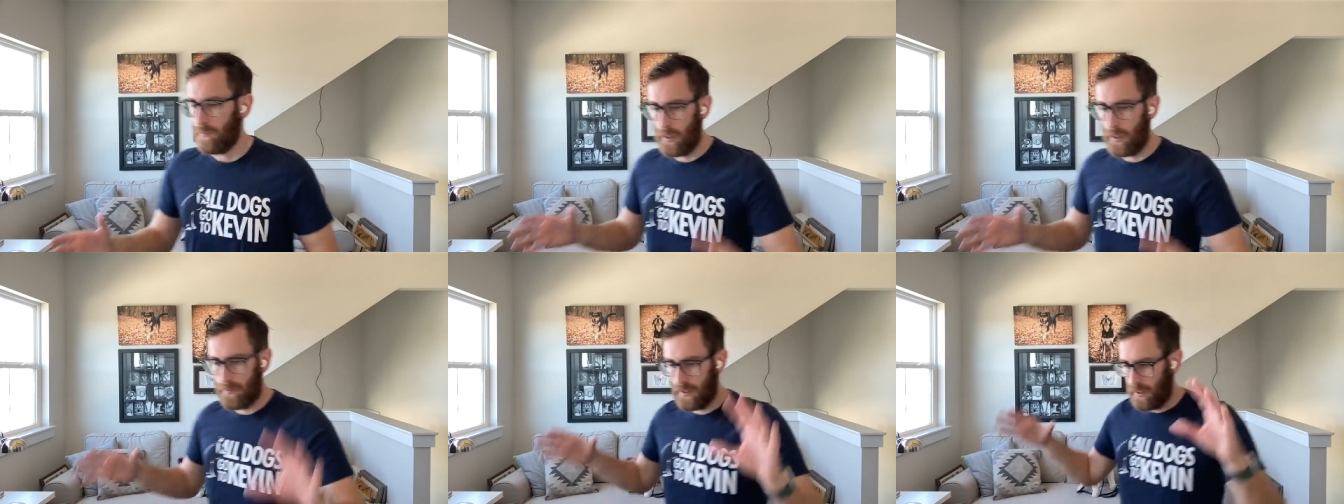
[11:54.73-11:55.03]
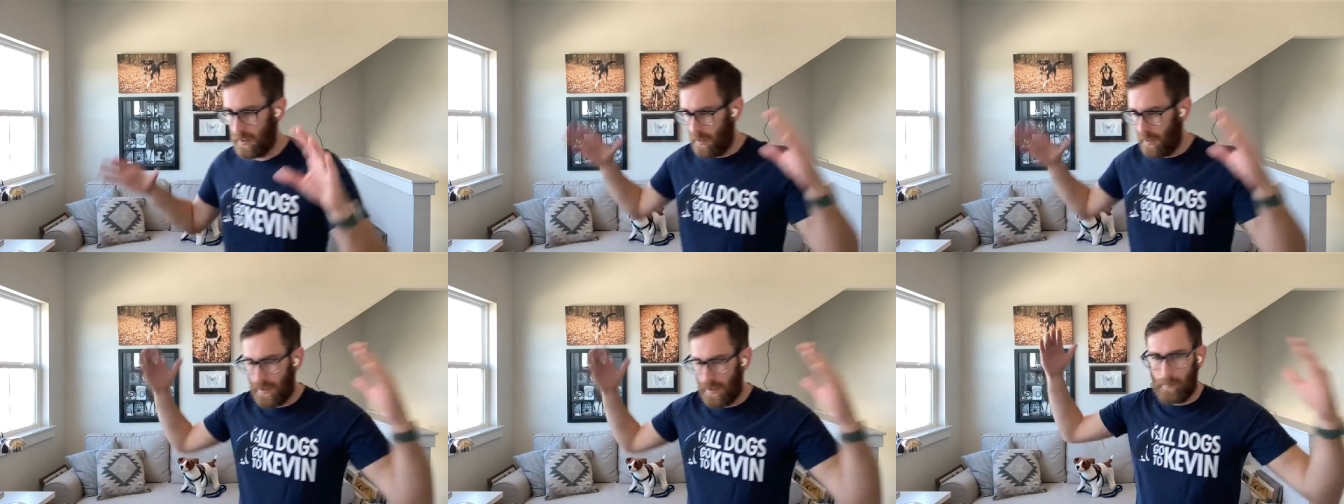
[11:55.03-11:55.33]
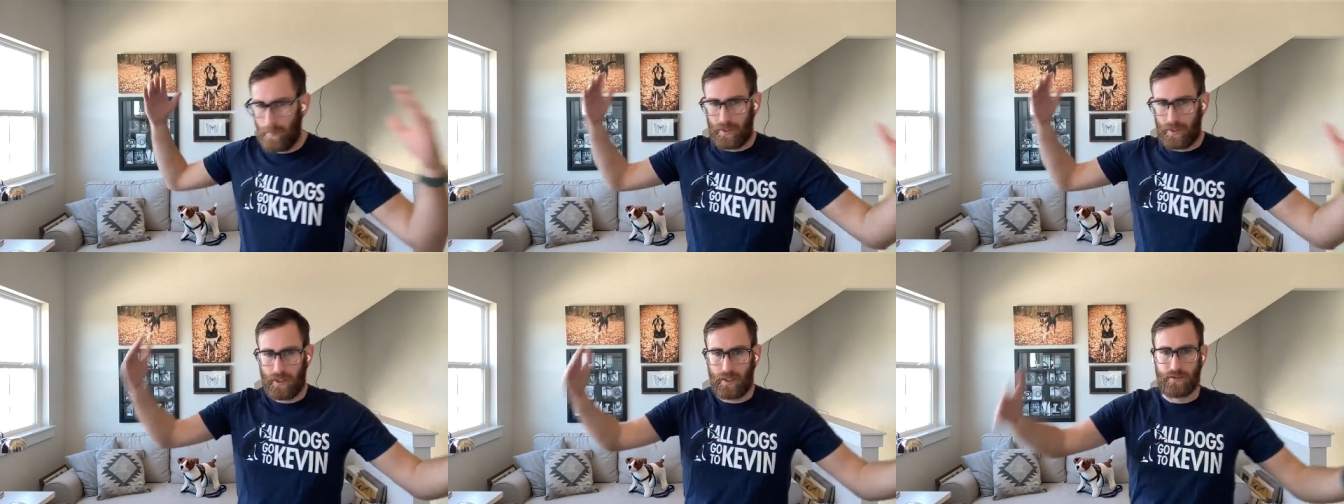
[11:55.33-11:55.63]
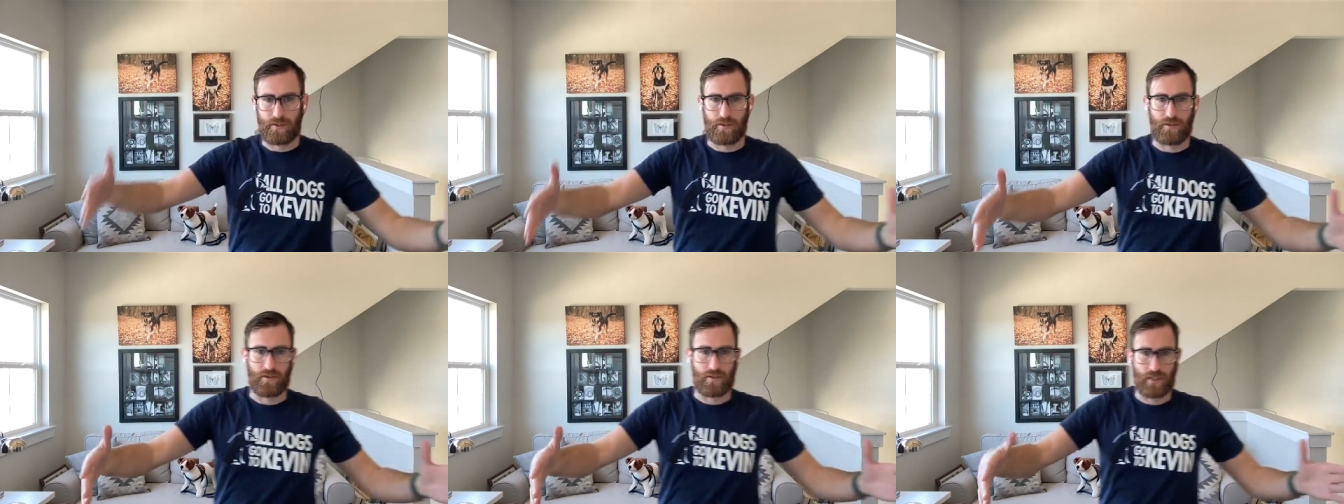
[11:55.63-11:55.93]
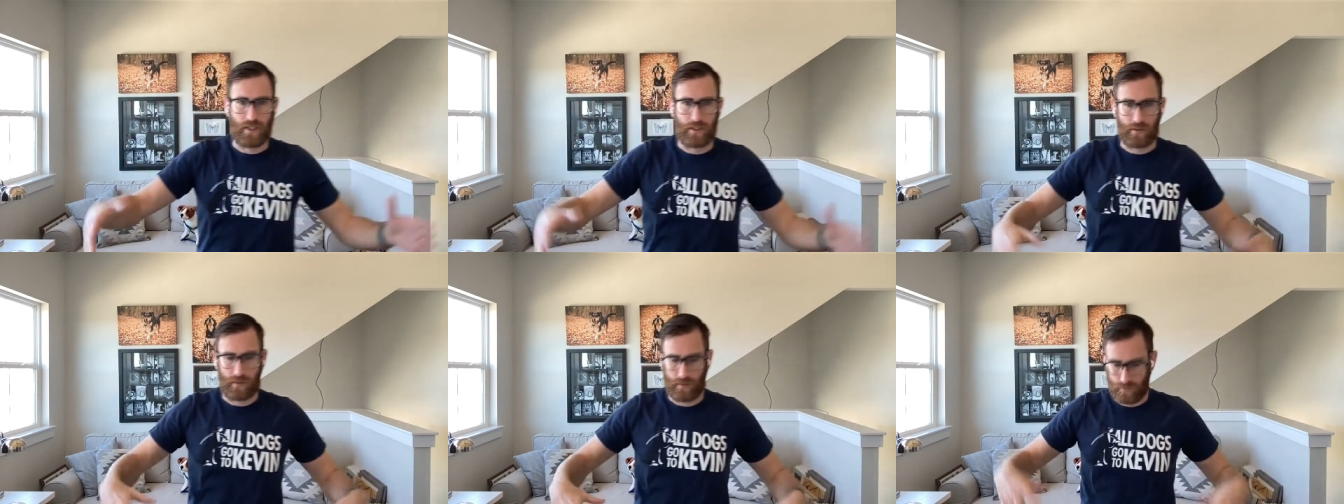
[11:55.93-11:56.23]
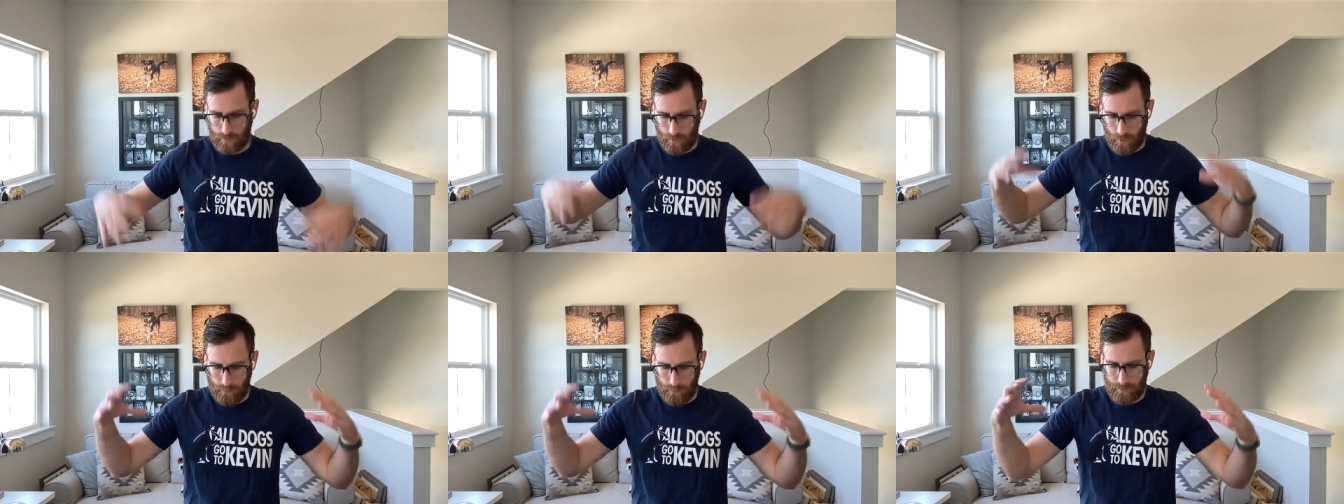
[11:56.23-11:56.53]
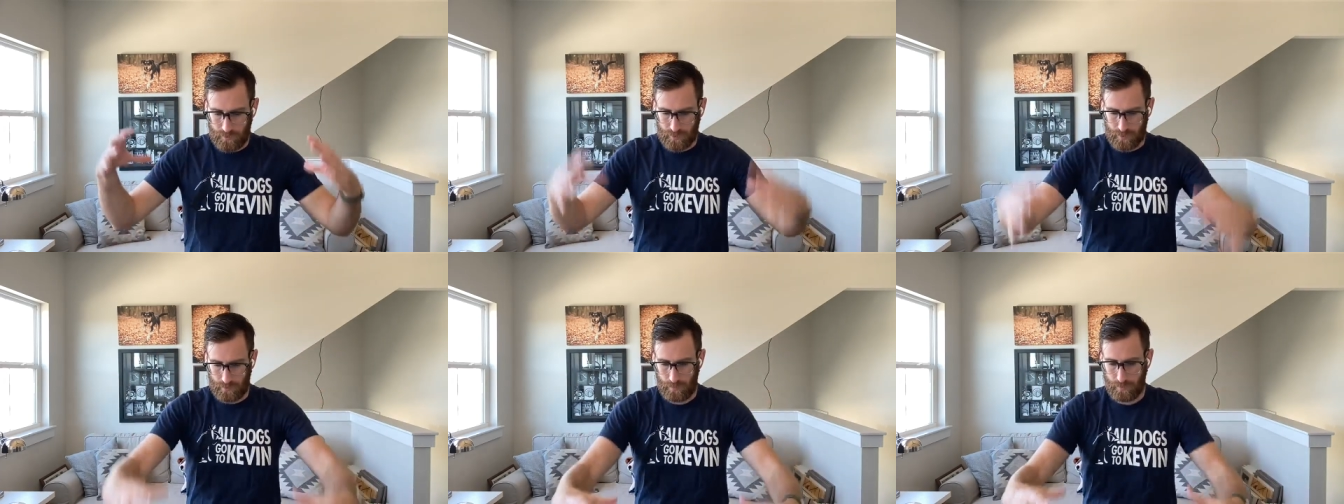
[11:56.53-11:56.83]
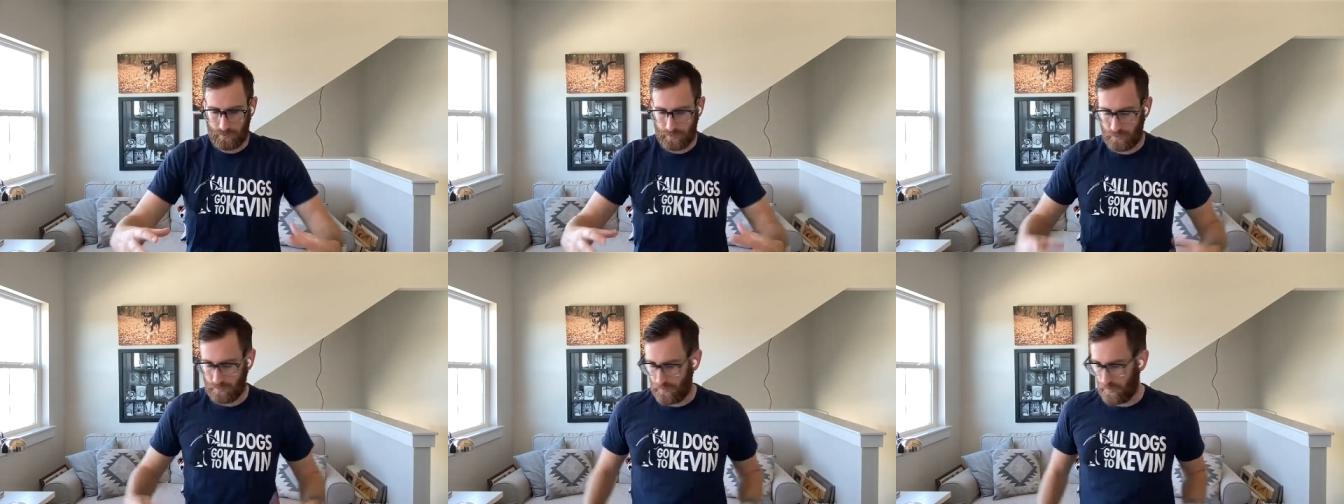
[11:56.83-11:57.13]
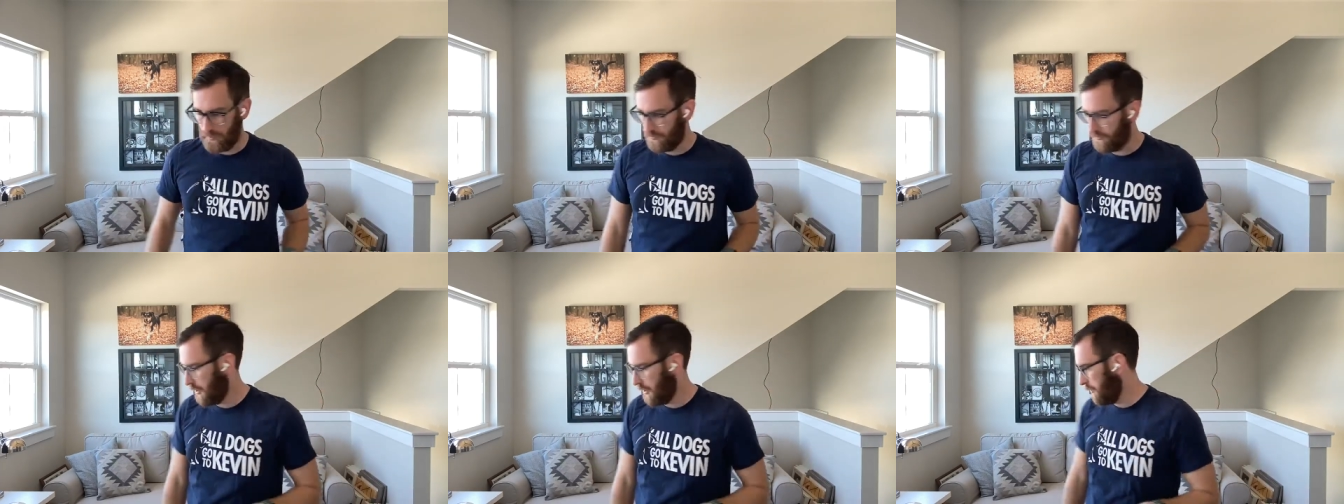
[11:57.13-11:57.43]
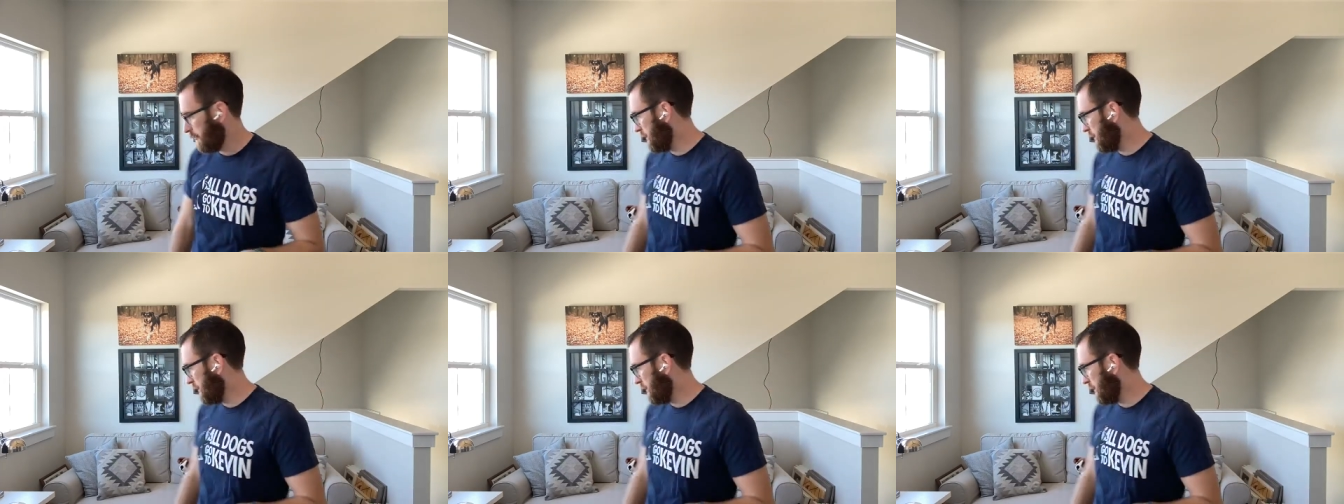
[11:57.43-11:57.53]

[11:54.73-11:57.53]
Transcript: maybe I'm at my kitchen sink, garbage disposal is right in